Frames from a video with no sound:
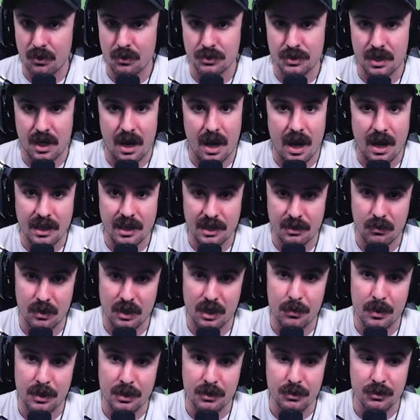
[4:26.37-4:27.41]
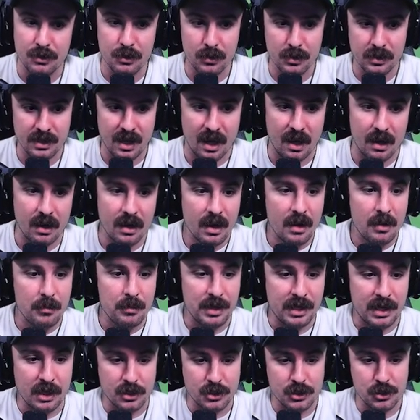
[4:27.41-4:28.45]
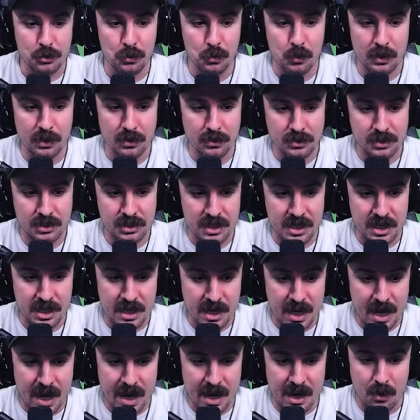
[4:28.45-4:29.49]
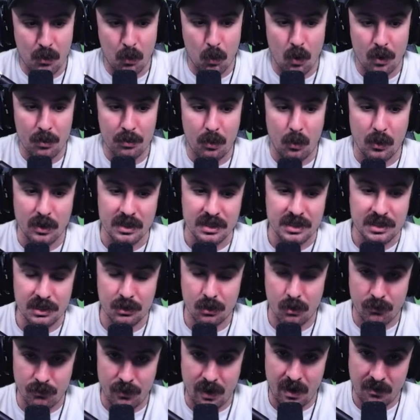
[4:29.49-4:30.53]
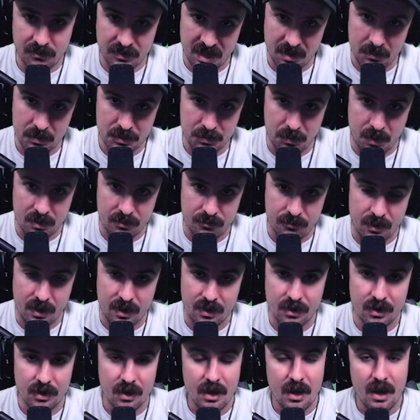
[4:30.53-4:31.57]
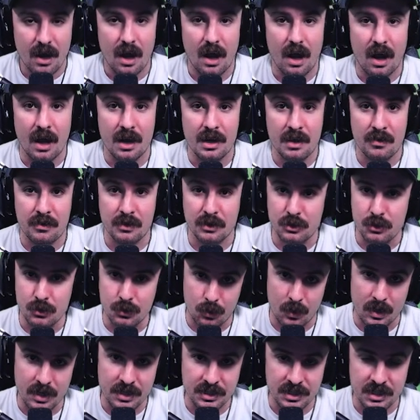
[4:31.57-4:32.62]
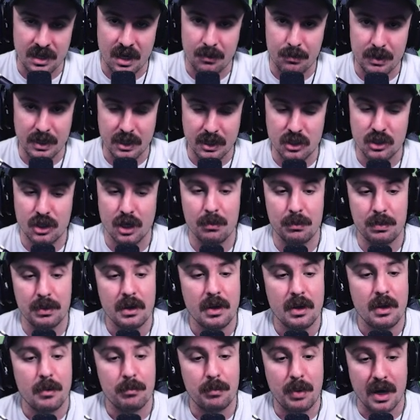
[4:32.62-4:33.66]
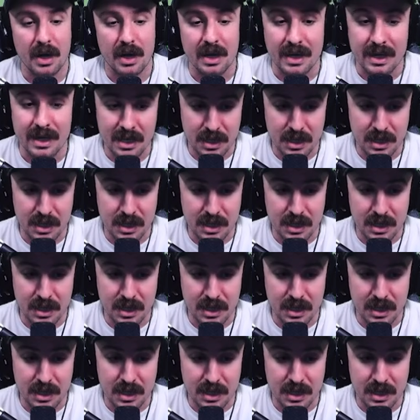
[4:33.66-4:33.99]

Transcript: I highly recommend you doing that, because you will see a 1.05 damage modifier. Nothing too crazy, not a big jump, but it is